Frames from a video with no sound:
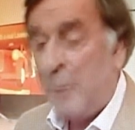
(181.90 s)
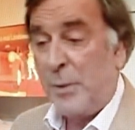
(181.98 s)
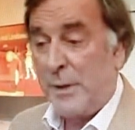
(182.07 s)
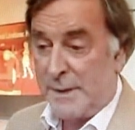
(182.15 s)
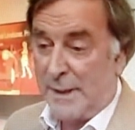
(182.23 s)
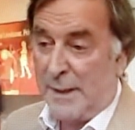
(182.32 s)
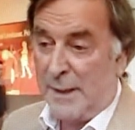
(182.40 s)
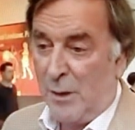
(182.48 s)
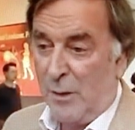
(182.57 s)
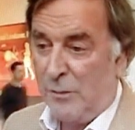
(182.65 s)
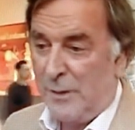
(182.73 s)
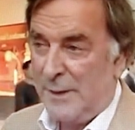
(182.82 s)
presiding
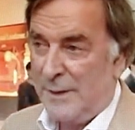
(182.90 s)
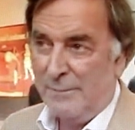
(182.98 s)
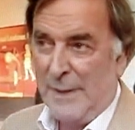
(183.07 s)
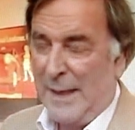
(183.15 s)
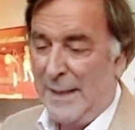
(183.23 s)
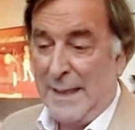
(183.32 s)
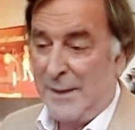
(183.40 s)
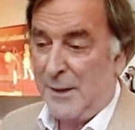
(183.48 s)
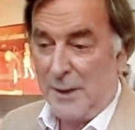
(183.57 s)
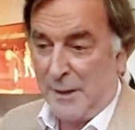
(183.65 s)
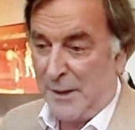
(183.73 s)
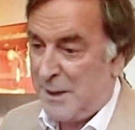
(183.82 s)
over yet
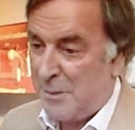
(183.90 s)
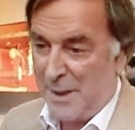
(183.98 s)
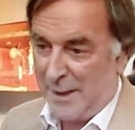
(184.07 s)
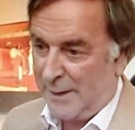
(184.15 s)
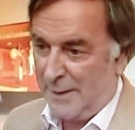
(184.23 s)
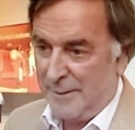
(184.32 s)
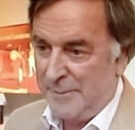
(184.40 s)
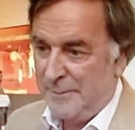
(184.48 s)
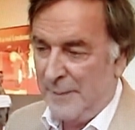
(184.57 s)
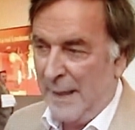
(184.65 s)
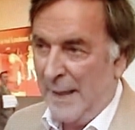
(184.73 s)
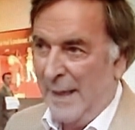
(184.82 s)
another debate.
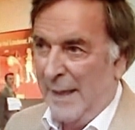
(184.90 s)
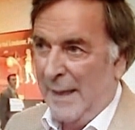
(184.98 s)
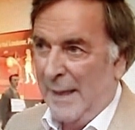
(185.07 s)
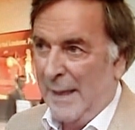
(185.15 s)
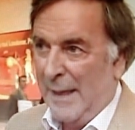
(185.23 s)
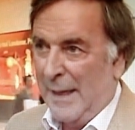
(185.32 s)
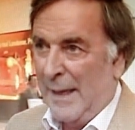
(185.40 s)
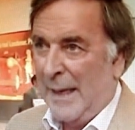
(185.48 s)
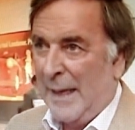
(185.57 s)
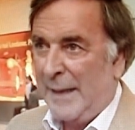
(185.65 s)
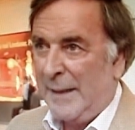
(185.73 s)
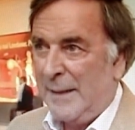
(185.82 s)

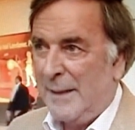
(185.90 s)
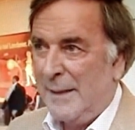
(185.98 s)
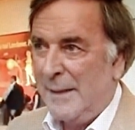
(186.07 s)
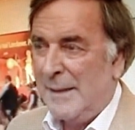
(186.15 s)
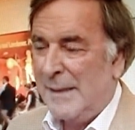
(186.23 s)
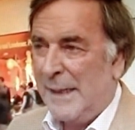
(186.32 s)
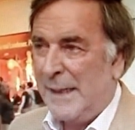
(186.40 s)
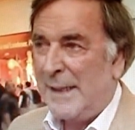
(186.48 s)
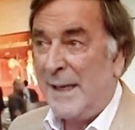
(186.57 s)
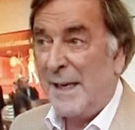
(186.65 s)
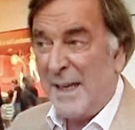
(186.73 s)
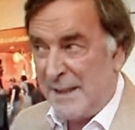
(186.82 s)
And
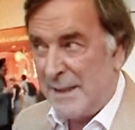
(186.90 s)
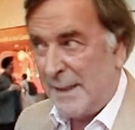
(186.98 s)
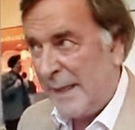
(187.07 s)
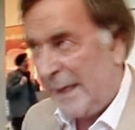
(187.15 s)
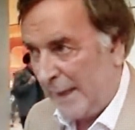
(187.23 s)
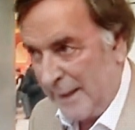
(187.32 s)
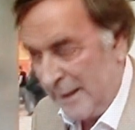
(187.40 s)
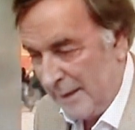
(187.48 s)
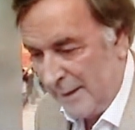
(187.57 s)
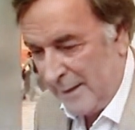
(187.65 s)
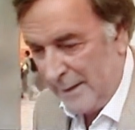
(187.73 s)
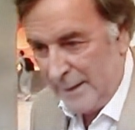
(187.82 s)
I'd like to think
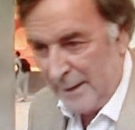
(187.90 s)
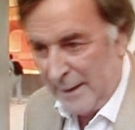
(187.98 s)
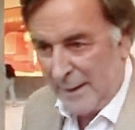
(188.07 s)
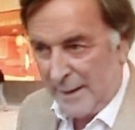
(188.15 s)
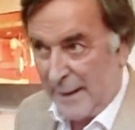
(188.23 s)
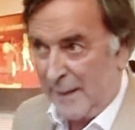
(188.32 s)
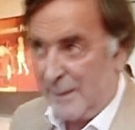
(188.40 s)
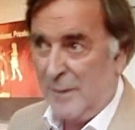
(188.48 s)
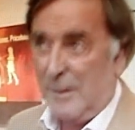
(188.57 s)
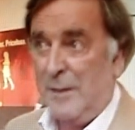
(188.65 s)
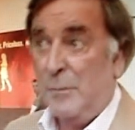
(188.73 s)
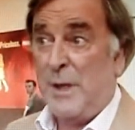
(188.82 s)
that
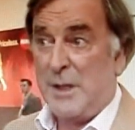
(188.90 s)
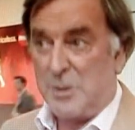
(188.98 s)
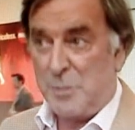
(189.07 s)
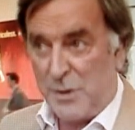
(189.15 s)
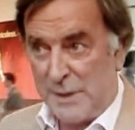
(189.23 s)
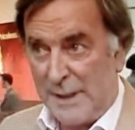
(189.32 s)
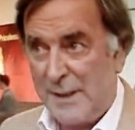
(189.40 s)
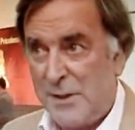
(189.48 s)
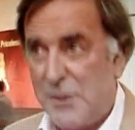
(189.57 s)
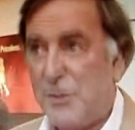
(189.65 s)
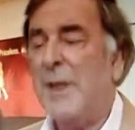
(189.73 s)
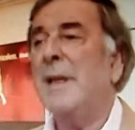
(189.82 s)
British music
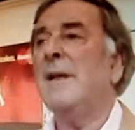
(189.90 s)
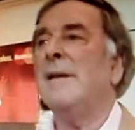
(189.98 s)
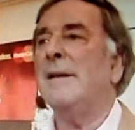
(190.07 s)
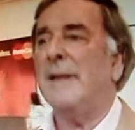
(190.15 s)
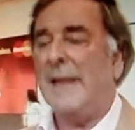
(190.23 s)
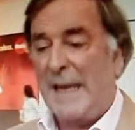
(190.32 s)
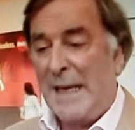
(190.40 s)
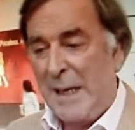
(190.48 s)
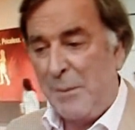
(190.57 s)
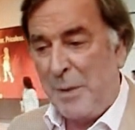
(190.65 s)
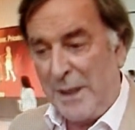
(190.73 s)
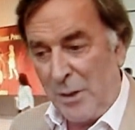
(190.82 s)
industry, the
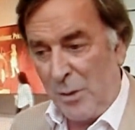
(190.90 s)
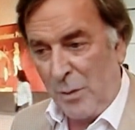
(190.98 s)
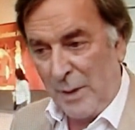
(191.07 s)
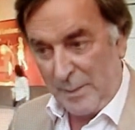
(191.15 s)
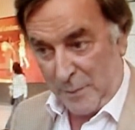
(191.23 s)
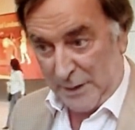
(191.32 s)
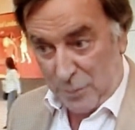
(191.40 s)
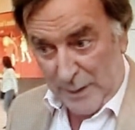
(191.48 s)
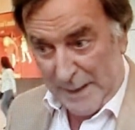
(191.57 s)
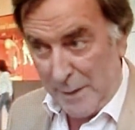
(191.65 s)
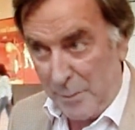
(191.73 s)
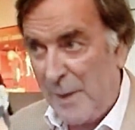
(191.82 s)
EBU,
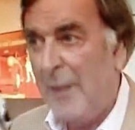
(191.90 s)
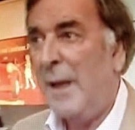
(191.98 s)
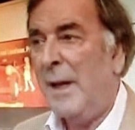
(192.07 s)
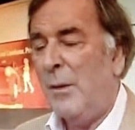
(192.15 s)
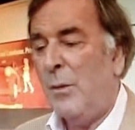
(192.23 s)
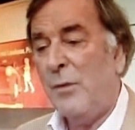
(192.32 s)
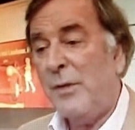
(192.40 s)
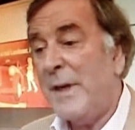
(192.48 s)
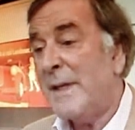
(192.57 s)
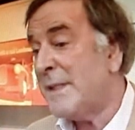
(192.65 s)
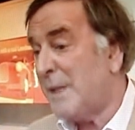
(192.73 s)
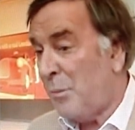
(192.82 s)
between them, will
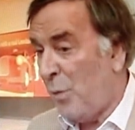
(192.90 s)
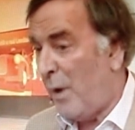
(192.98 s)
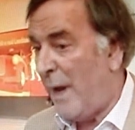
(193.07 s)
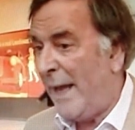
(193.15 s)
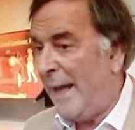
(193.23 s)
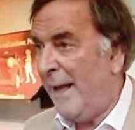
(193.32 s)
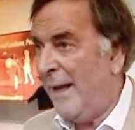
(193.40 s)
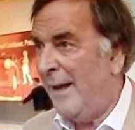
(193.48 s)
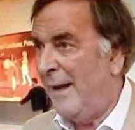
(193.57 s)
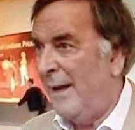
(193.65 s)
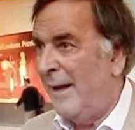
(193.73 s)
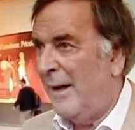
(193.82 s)
find some way
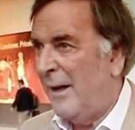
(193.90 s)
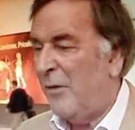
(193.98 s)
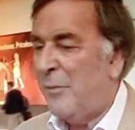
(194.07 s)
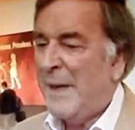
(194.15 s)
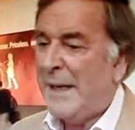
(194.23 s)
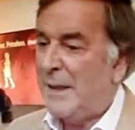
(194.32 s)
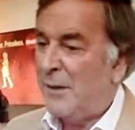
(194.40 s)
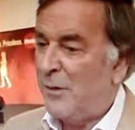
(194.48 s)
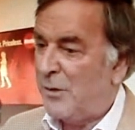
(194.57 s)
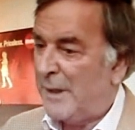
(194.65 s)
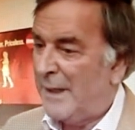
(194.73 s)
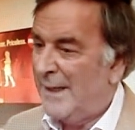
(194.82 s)
of making the
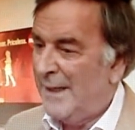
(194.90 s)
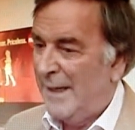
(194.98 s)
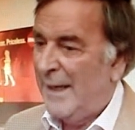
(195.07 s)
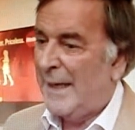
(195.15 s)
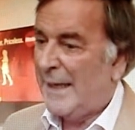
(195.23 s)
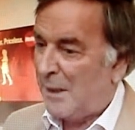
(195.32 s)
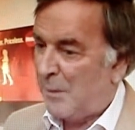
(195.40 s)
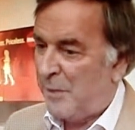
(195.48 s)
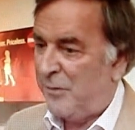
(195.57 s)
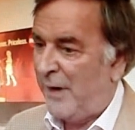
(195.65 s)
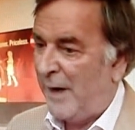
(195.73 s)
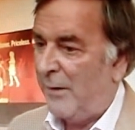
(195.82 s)
voting a little
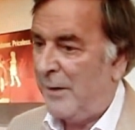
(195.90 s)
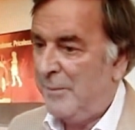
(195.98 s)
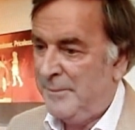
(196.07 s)
bit fairer.